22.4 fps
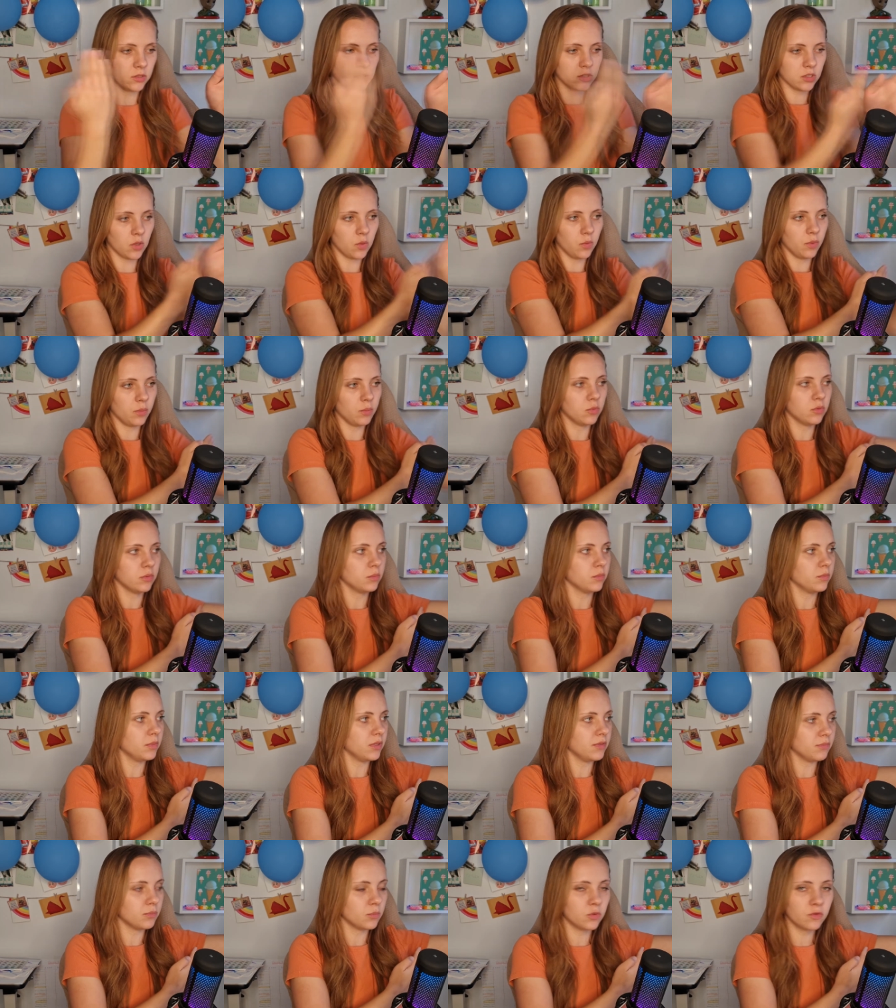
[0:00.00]
So we, mo
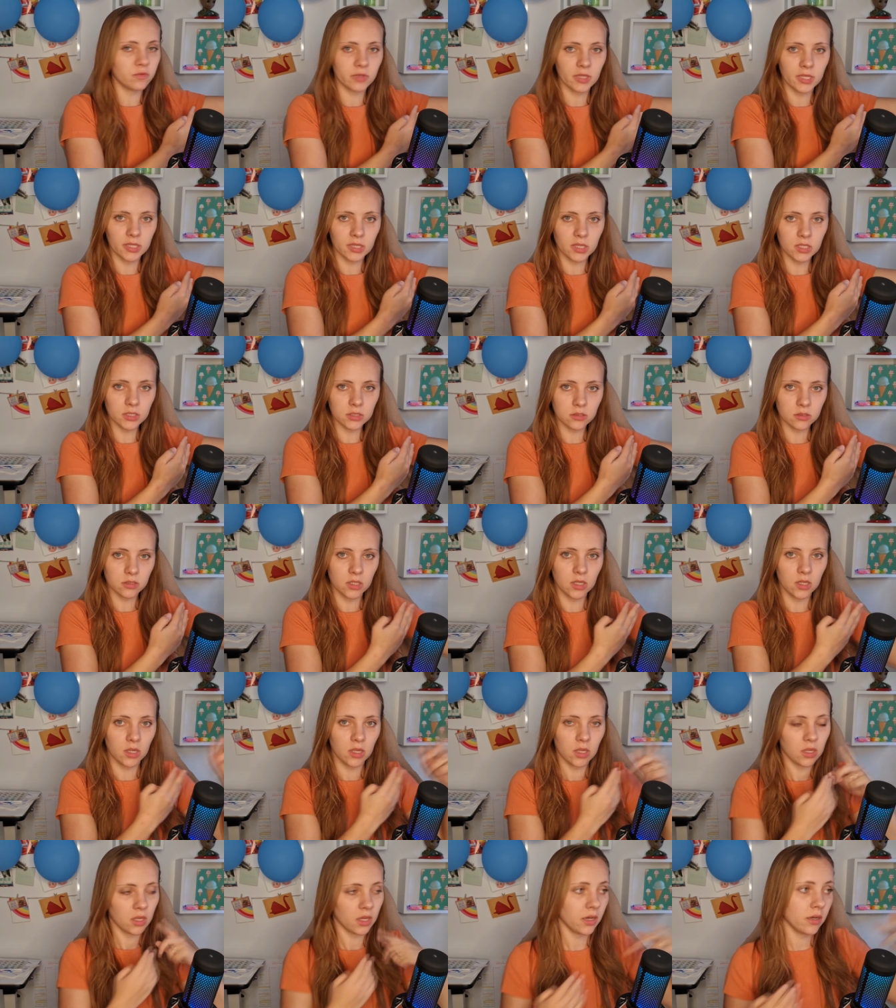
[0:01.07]
we moved like this
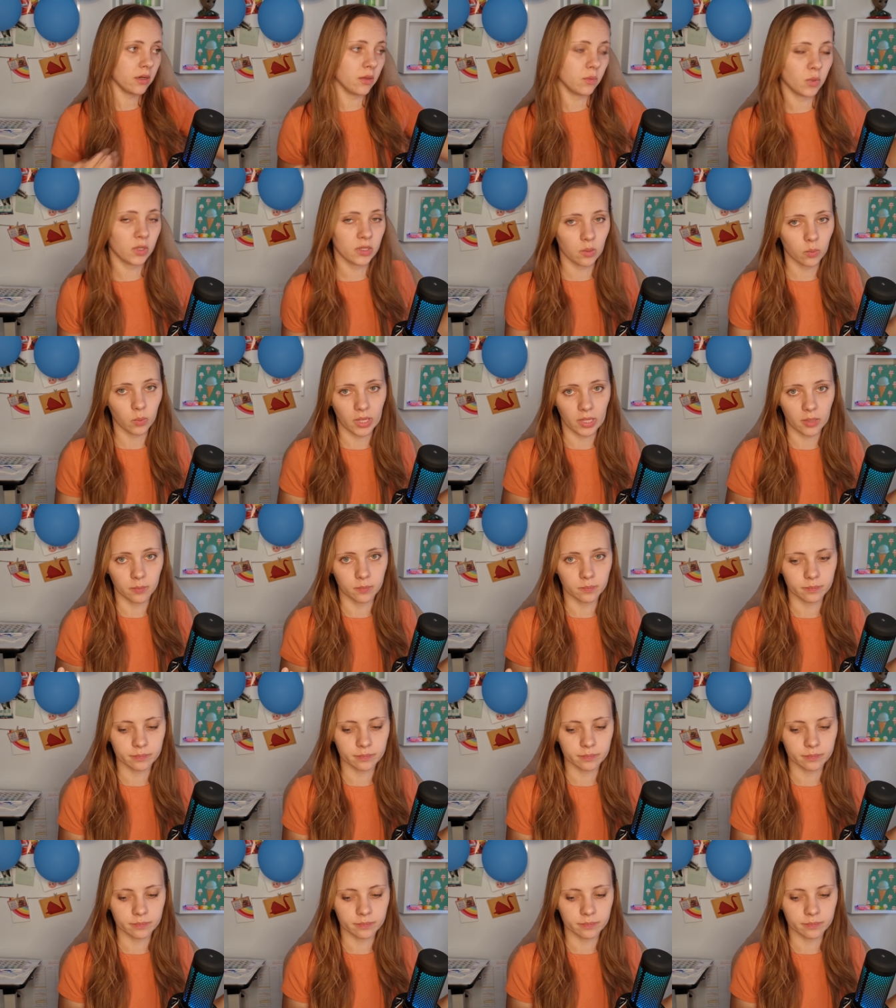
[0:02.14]
and I went away.